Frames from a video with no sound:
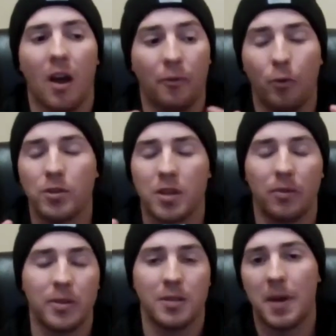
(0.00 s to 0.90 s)
And
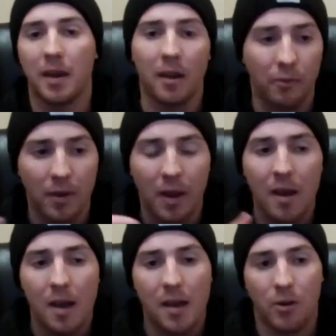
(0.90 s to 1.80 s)
unfortunately, speaking of,
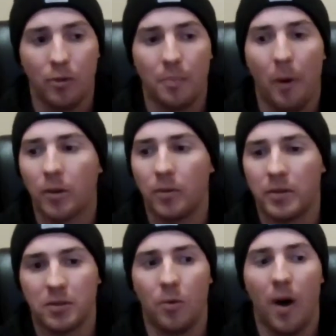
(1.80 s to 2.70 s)
the
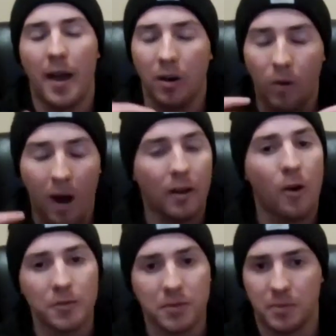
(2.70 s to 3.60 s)
Parkland school, I get a lot
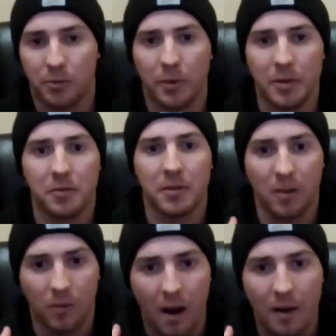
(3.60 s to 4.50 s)
of calls from school
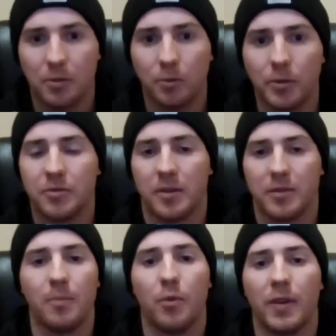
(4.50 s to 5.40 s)
districts, and a lot of school
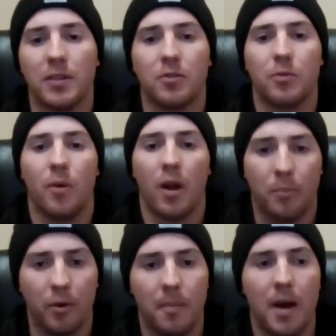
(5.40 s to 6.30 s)
districts are moving to, we
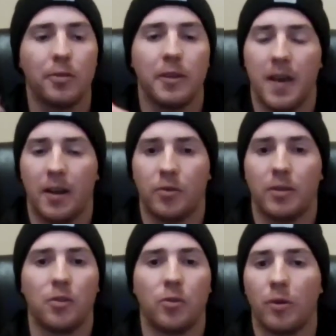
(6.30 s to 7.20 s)
want to put a metal
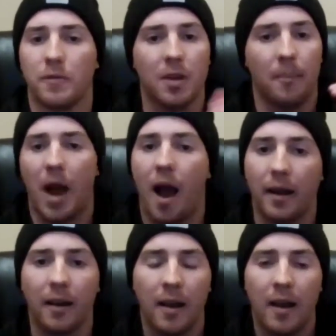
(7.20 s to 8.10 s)
detector at the door of some kind.